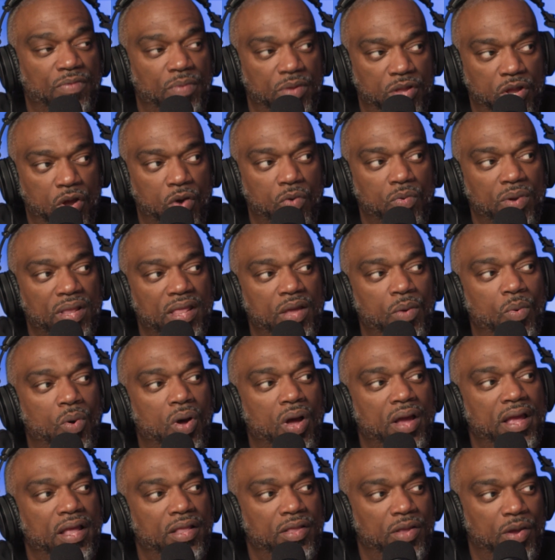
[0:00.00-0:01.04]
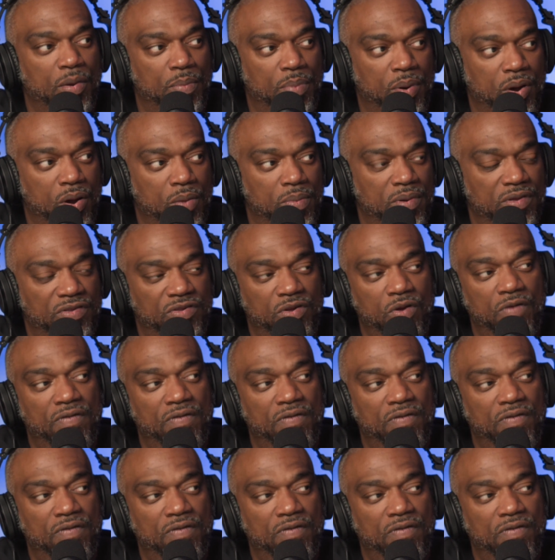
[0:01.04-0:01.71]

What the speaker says: when you're really walking your purpose,